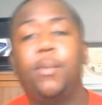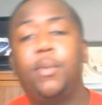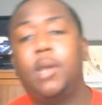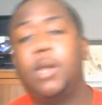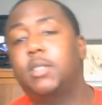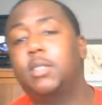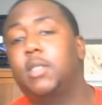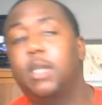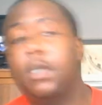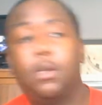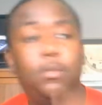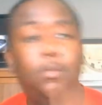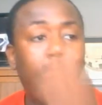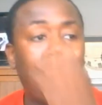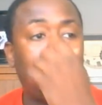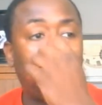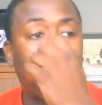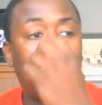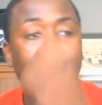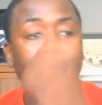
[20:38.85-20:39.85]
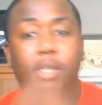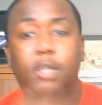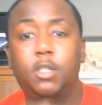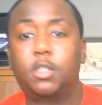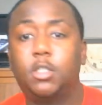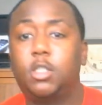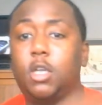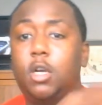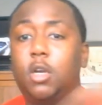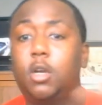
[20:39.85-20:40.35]
I tell them, you know, I'm making the
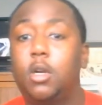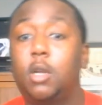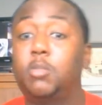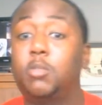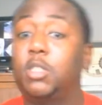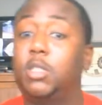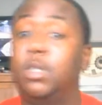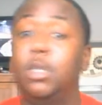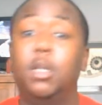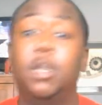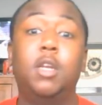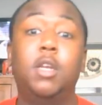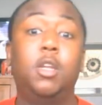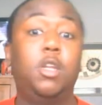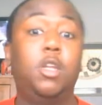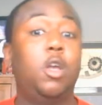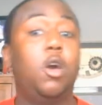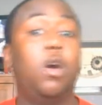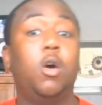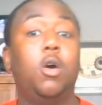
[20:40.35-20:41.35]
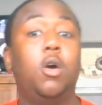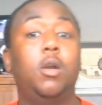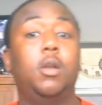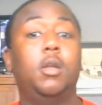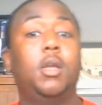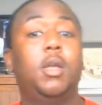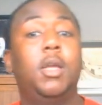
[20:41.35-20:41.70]
turn. I'm still in the yard.